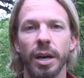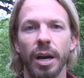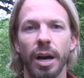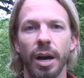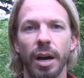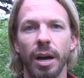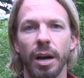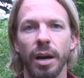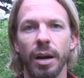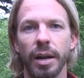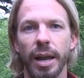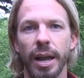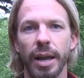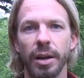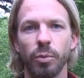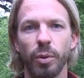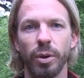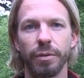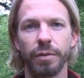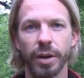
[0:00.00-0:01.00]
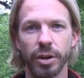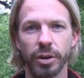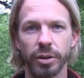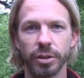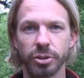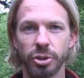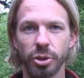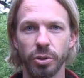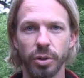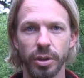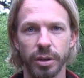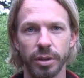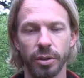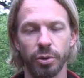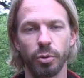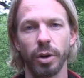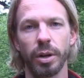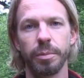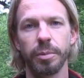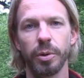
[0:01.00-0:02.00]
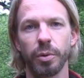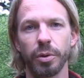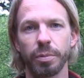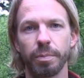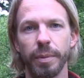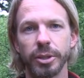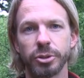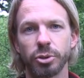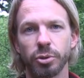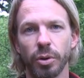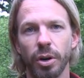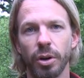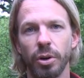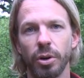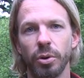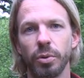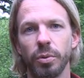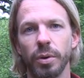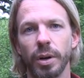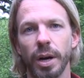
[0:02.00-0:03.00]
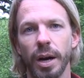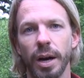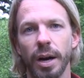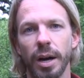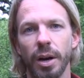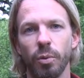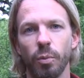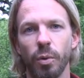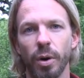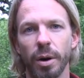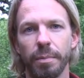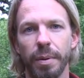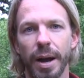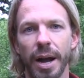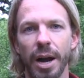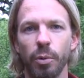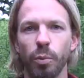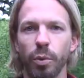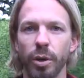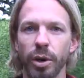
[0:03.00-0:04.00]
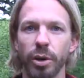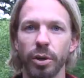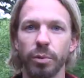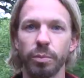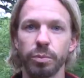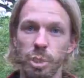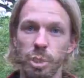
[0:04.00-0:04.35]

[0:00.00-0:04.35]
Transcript: Uh, and we've entered into an agreement with Metro uh, whereby we're